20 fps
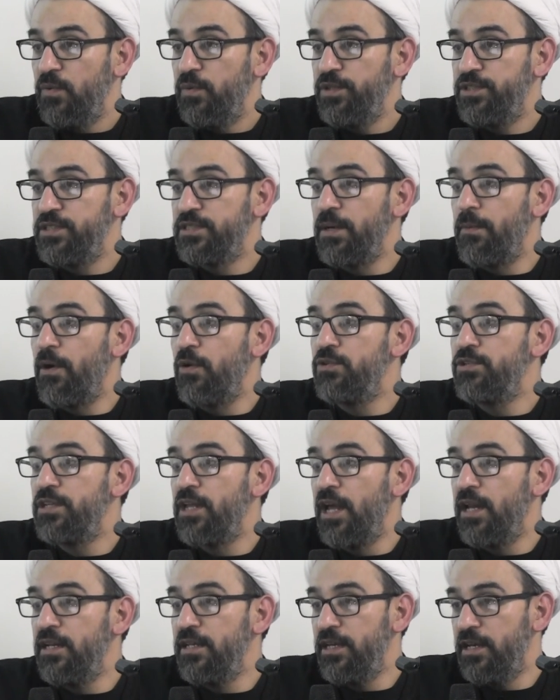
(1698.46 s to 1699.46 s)
which is about
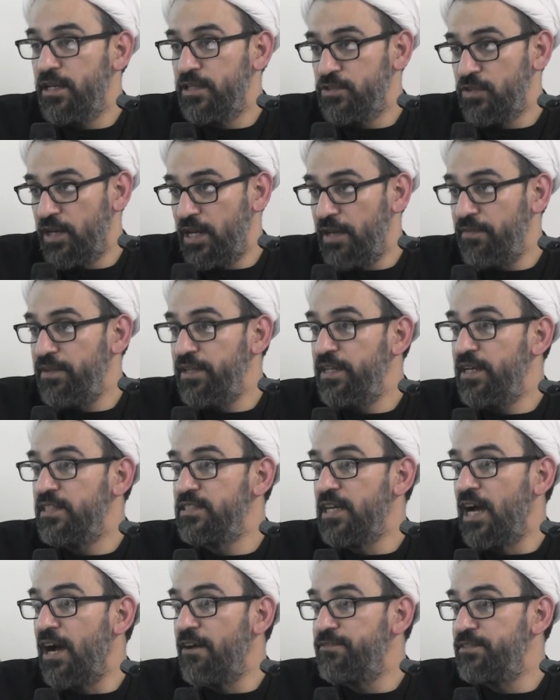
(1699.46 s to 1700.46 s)
10 years or 11
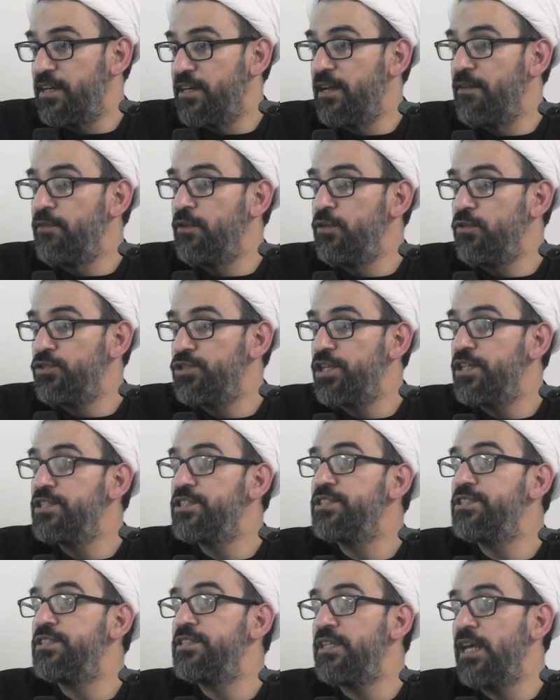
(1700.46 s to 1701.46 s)
years after revolution,
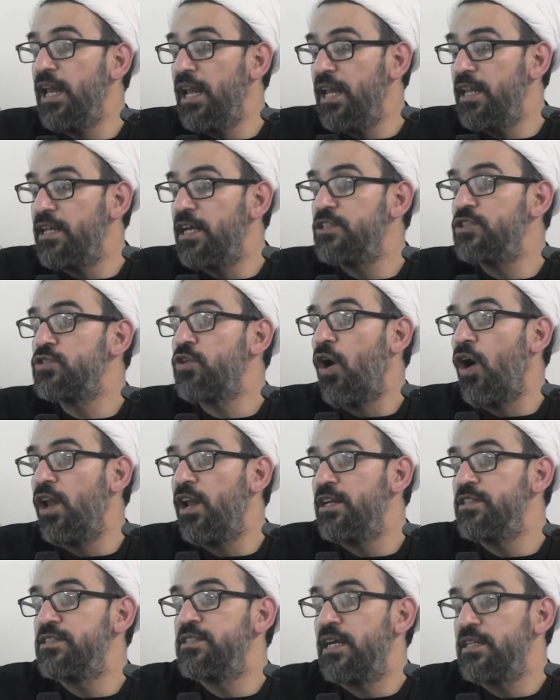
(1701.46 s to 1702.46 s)
still the
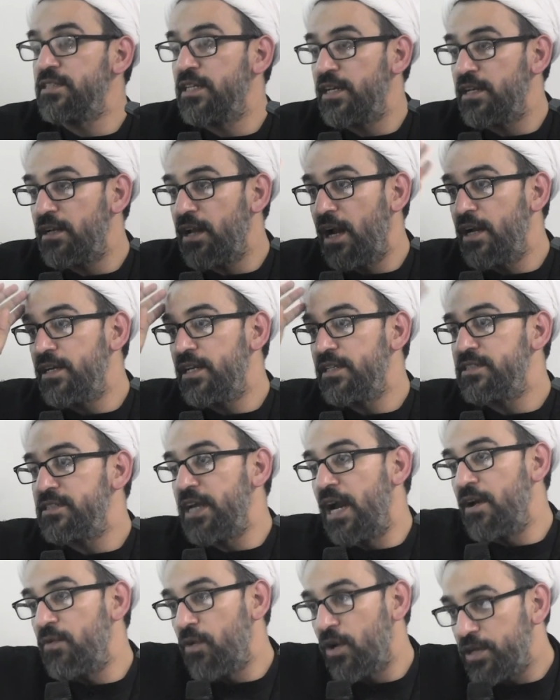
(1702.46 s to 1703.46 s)
scholars doesn't
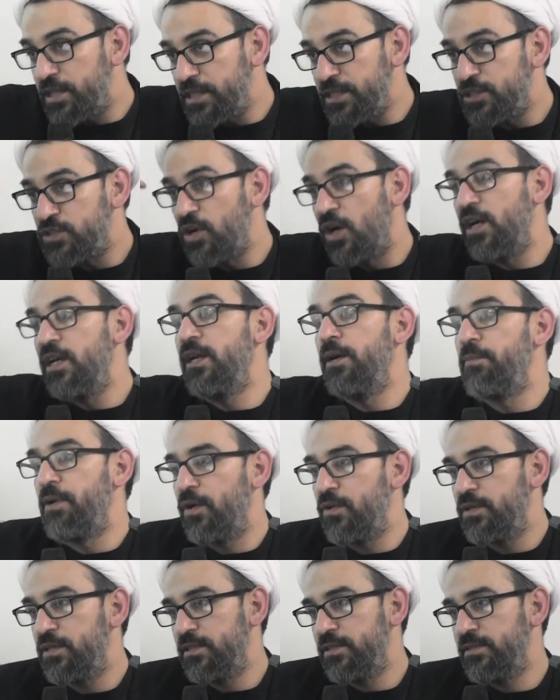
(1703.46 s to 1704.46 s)
understand what he's talking
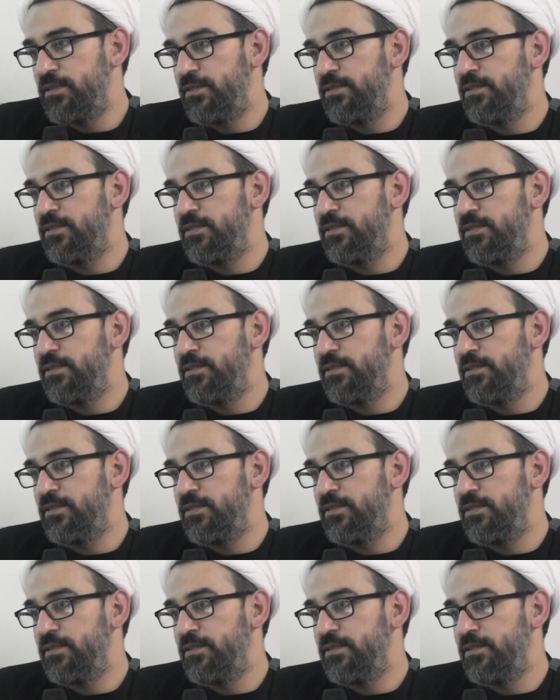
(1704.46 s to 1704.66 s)
about.